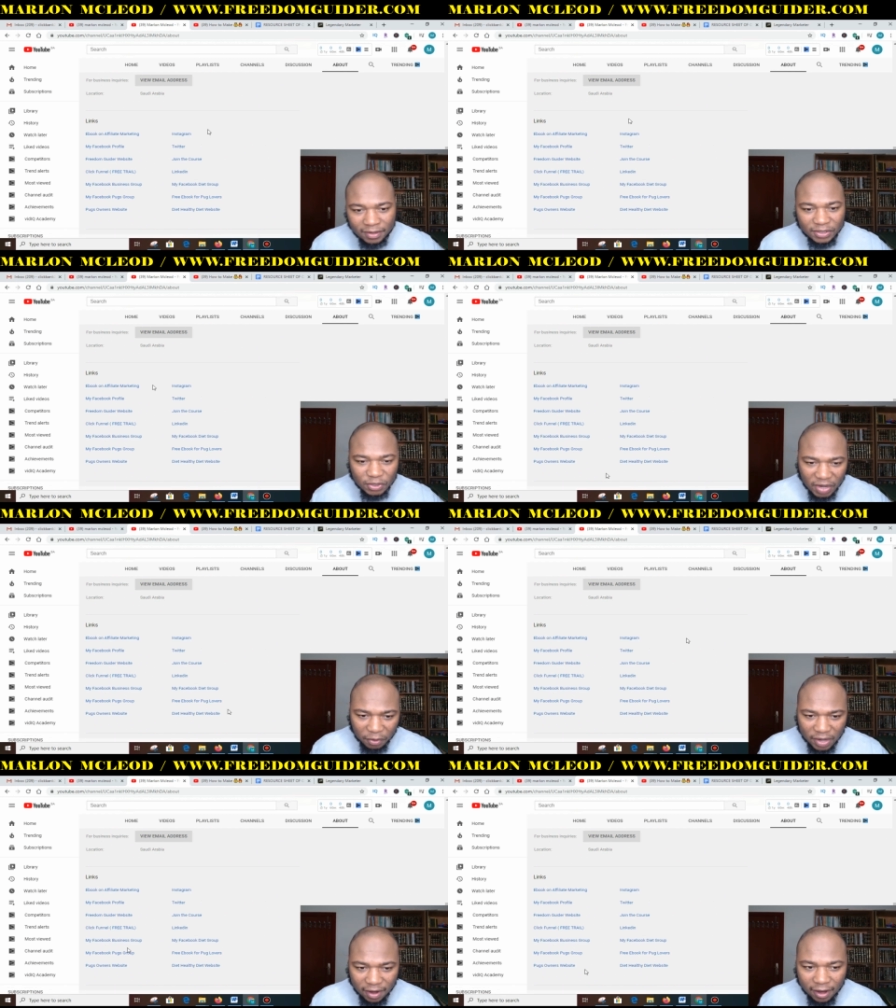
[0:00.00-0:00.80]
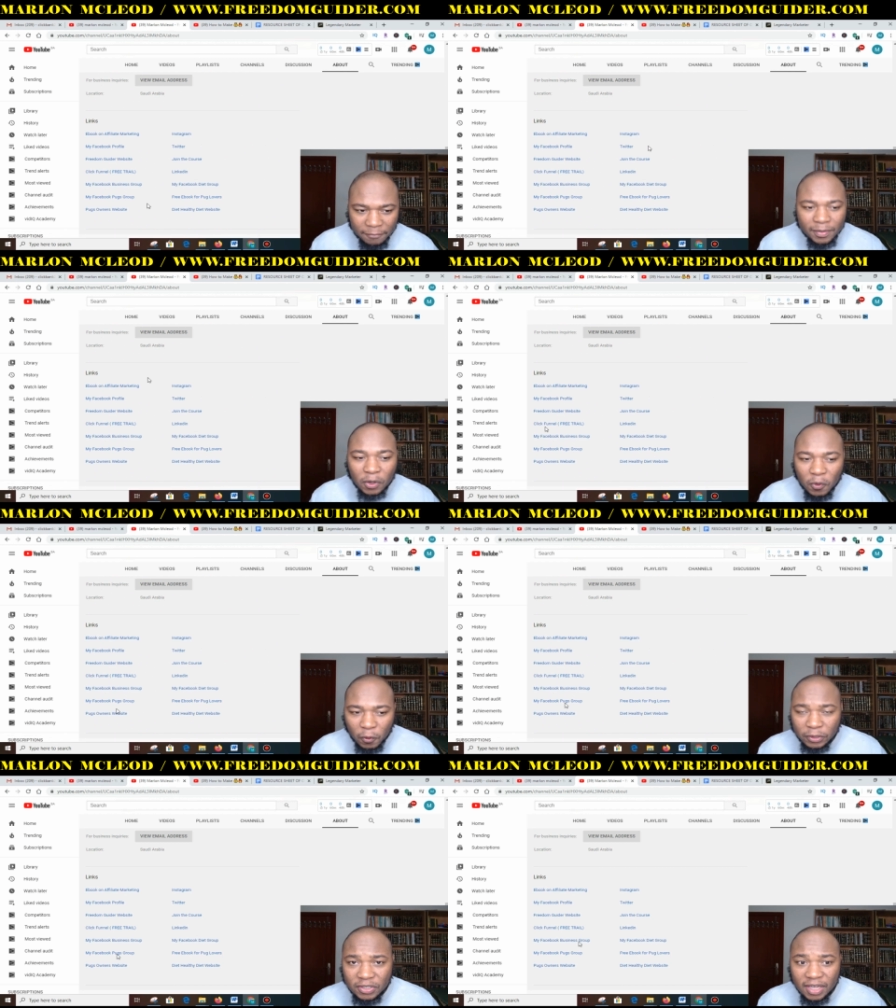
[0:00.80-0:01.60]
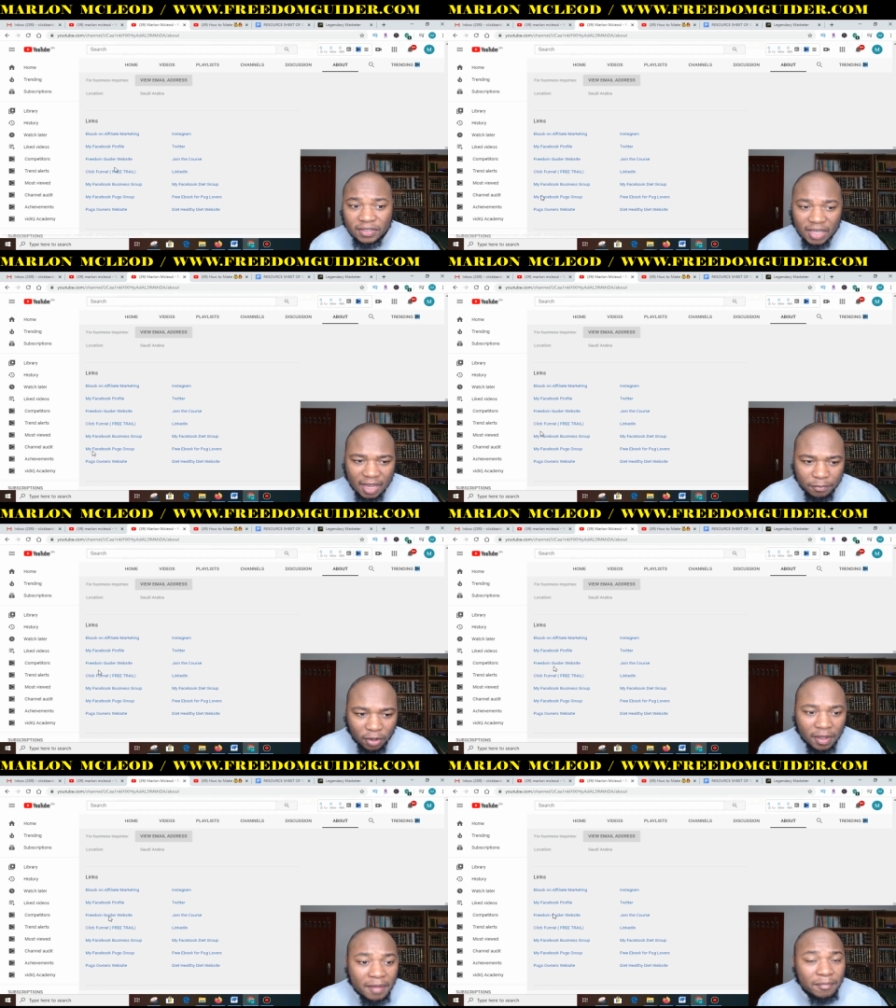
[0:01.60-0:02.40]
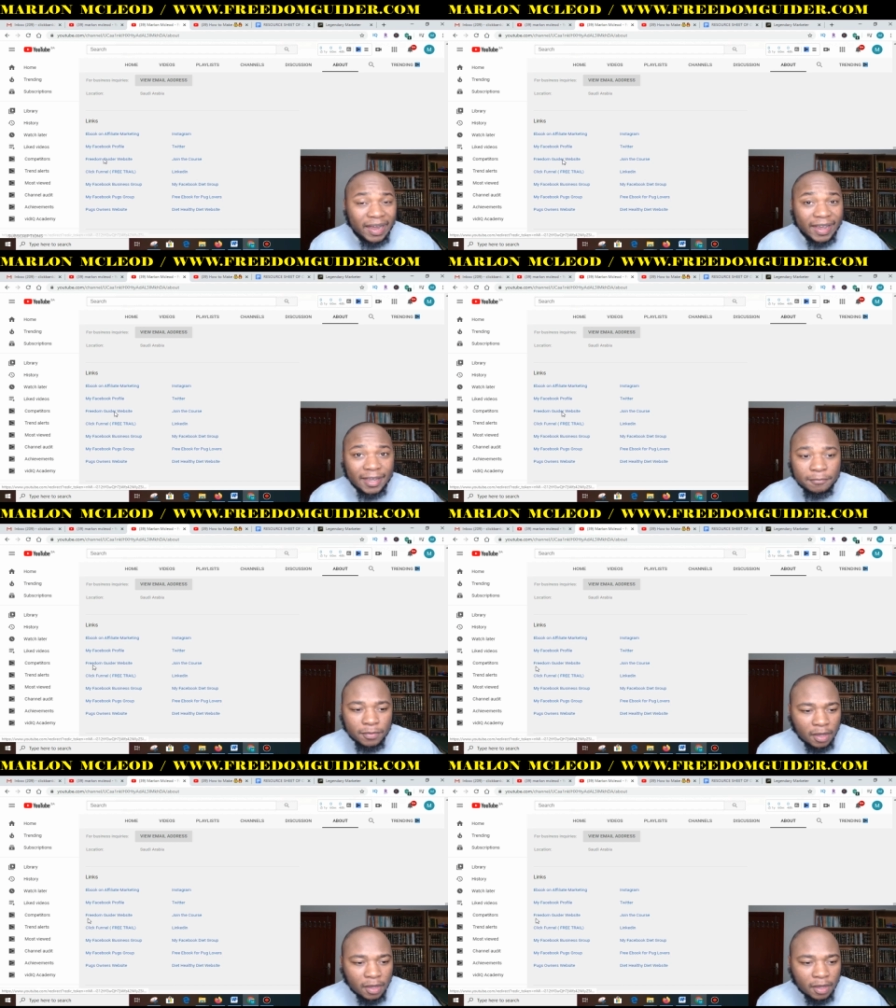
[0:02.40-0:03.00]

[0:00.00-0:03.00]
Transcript: So here we are, courses, ebook, my